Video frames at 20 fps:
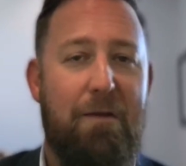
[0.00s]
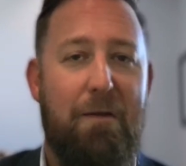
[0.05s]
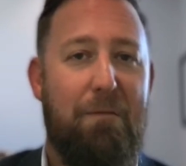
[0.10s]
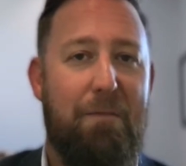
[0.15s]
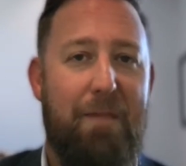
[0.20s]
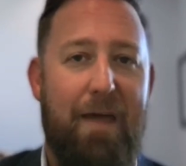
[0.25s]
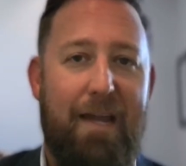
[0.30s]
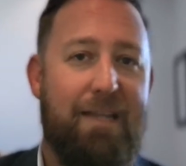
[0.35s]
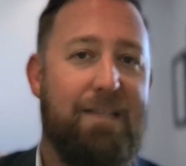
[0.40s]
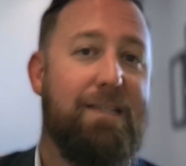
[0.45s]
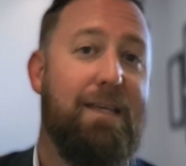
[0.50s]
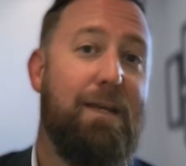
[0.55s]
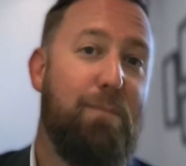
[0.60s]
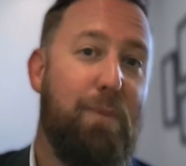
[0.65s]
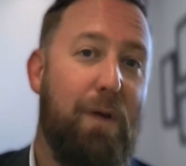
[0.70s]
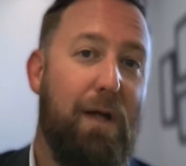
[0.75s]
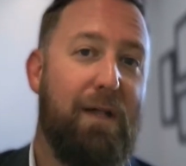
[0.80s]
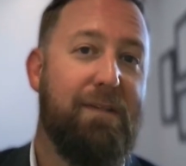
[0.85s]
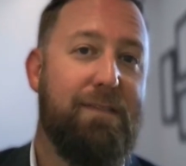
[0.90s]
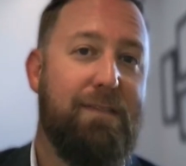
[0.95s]
That is a
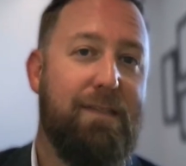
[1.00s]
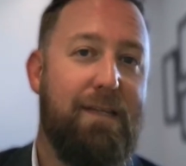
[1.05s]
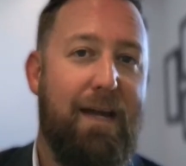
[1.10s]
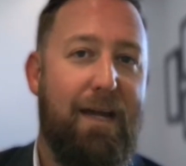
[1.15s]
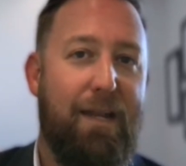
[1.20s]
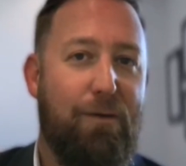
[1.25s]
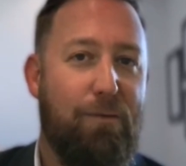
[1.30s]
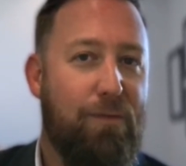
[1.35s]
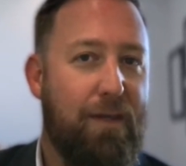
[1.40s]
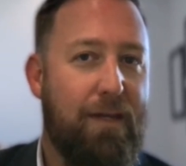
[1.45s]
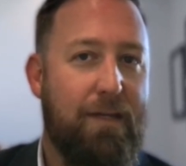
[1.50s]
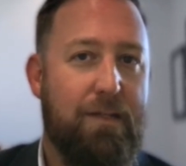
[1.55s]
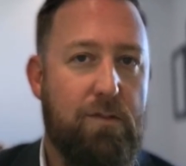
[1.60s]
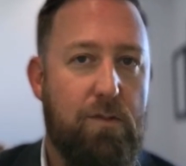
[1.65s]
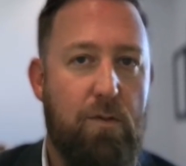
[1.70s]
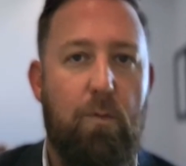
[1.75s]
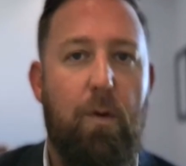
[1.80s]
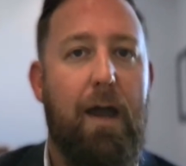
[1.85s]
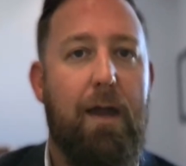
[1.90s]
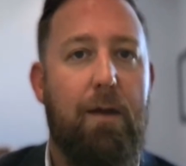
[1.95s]
policy. I don't think it's
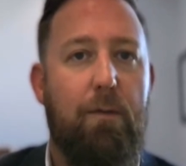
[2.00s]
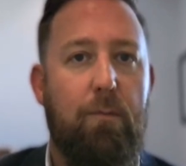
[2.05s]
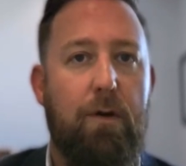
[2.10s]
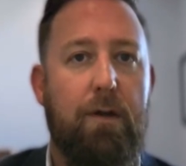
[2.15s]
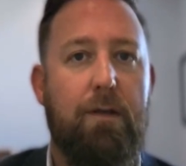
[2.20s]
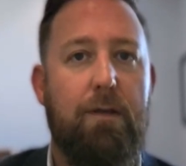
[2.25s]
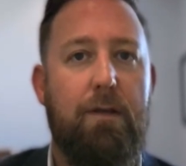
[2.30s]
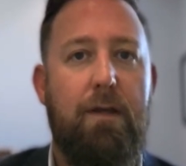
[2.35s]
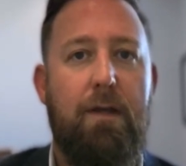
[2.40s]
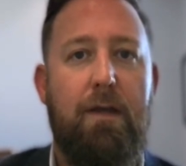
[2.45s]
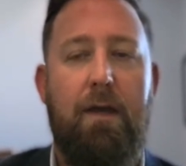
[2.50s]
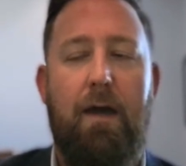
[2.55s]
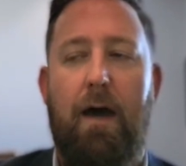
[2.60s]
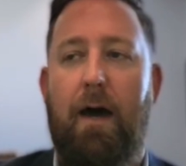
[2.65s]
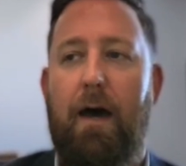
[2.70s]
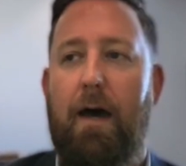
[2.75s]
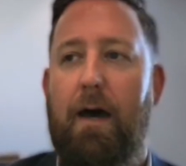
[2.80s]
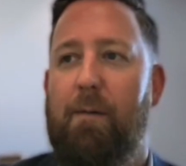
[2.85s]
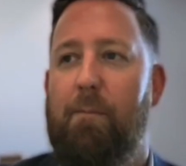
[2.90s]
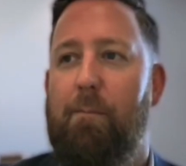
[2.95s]
the right one,
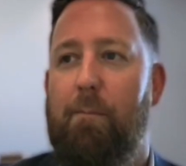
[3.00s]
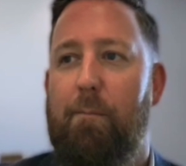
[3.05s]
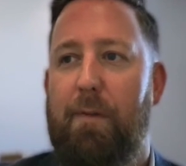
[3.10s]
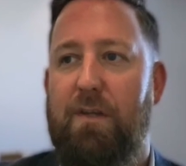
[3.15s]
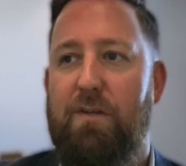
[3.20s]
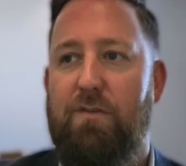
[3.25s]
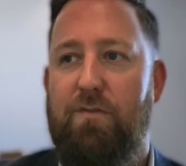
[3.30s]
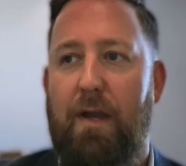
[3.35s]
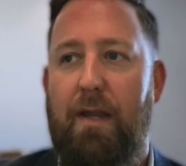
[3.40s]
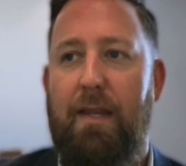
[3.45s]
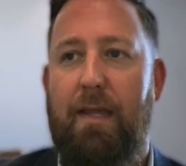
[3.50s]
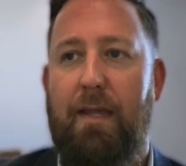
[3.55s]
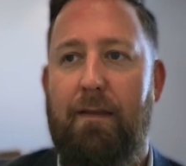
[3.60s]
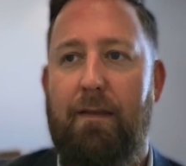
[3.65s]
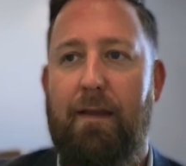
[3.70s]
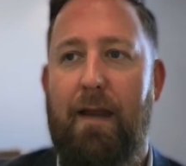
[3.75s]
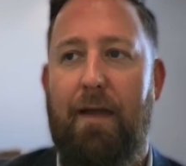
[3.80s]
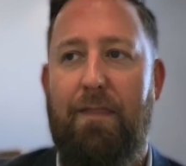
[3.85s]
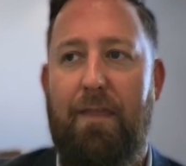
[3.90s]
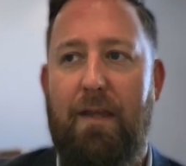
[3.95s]
But
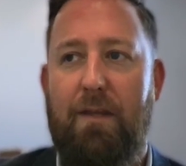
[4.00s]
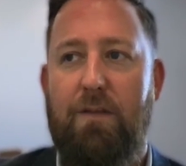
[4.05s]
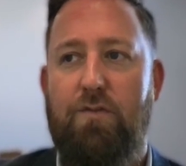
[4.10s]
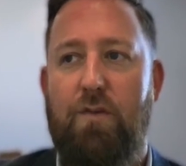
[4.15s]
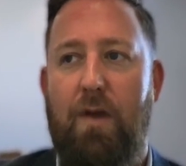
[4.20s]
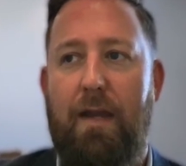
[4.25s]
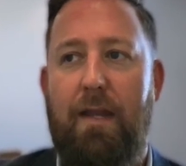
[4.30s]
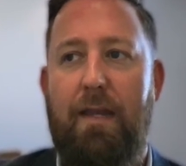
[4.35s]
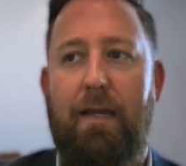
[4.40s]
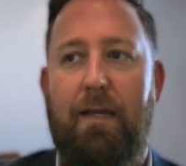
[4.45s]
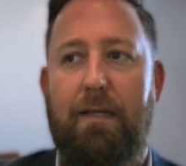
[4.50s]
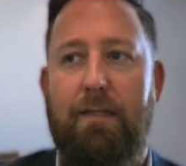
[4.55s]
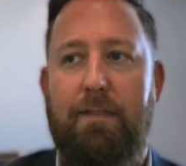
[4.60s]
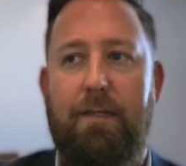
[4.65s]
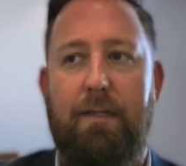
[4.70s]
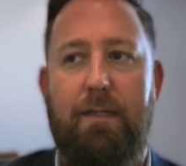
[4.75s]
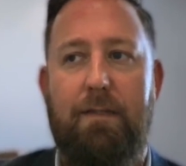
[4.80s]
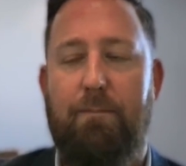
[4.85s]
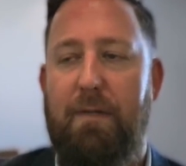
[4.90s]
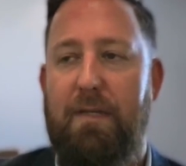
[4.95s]
training, I think training is
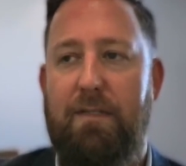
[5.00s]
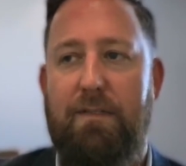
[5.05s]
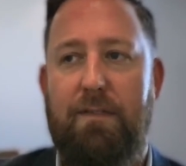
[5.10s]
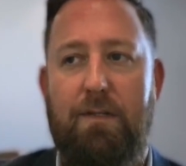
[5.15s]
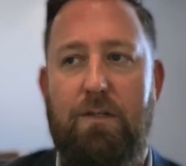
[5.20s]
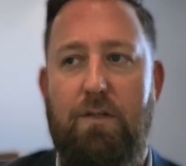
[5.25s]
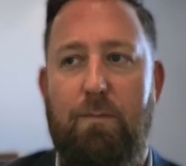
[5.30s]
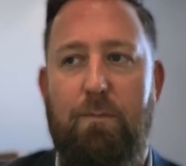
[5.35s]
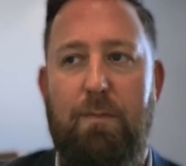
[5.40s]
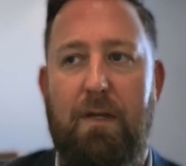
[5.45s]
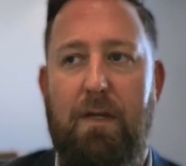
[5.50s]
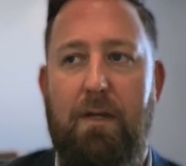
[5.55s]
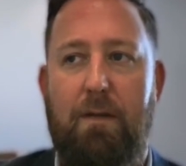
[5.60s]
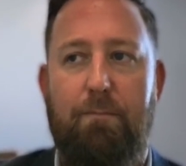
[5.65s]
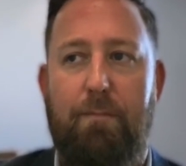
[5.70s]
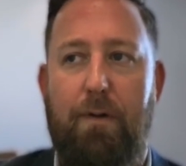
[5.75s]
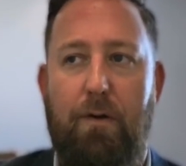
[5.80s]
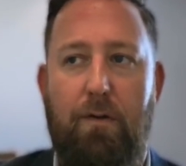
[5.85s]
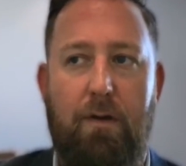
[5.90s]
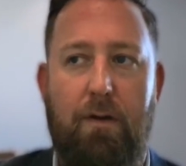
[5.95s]
going to be such a big
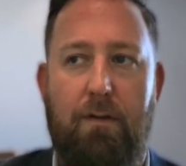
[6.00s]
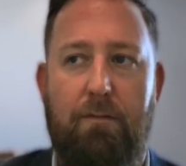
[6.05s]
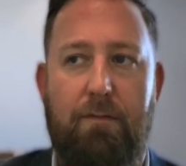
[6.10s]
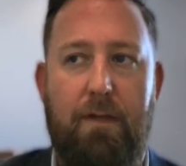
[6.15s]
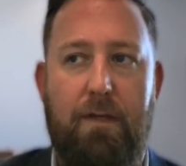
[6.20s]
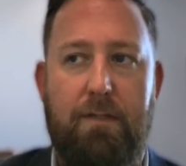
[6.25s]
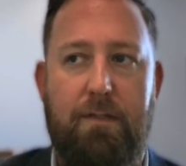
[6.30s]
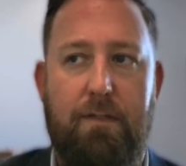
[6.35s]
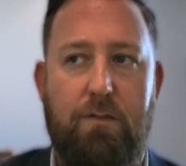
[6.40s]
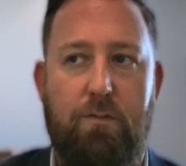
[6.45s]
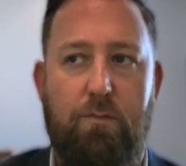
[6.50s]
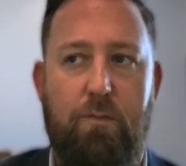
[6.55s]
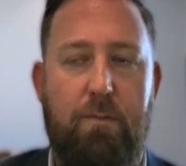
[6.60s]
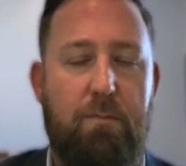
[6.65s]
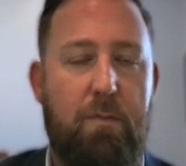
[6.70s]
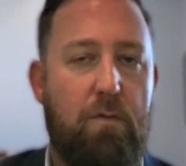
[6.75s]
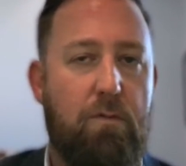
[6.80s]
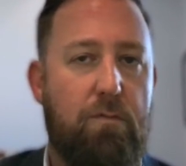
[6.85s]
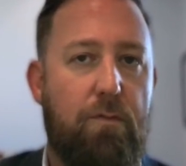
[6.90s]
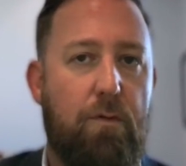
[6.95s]
component of this as we
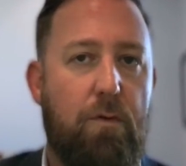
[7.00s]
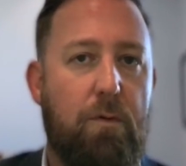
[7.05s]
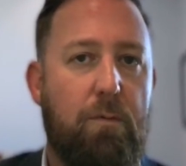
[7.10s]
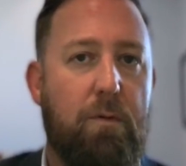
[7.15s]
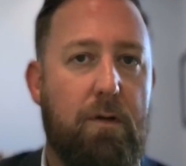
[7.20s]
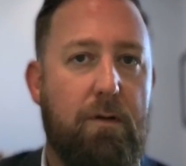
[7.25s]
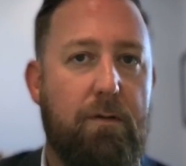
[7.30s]
move forward.